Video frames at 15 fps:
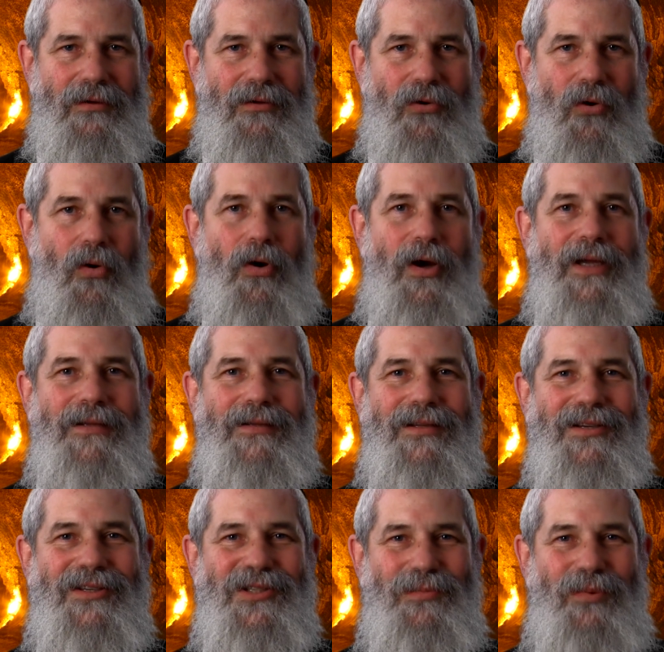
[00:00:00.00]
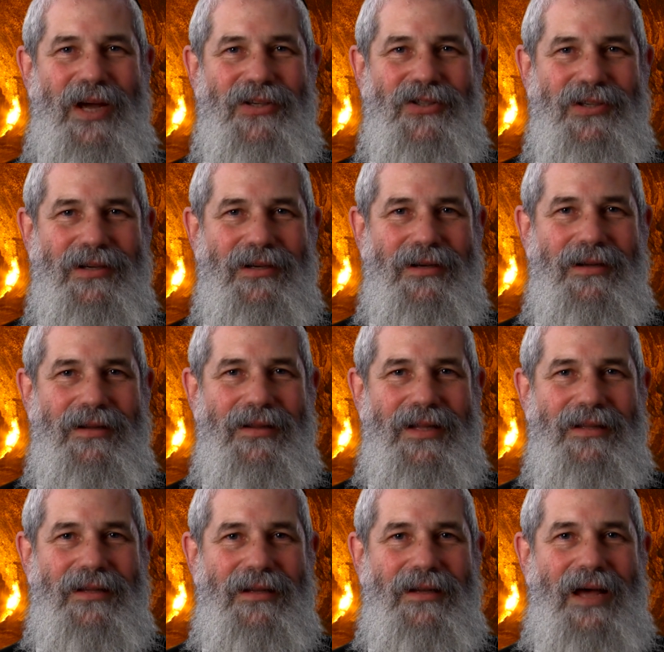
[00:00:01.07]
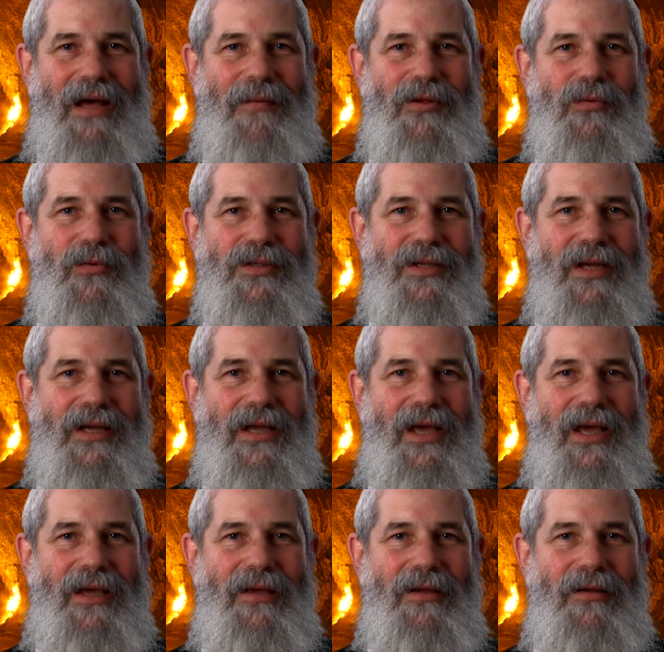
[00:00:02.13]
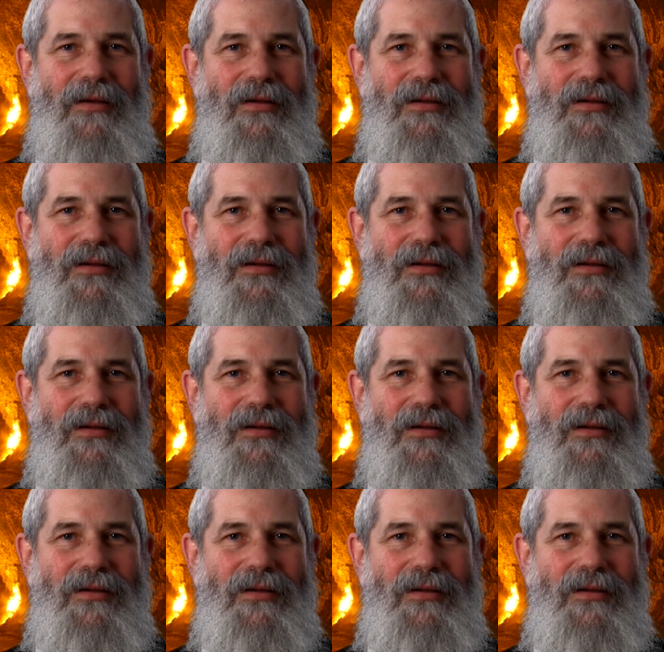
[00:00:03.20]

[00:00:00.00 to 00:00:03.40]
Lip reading: coined the expression that the Lamed was like a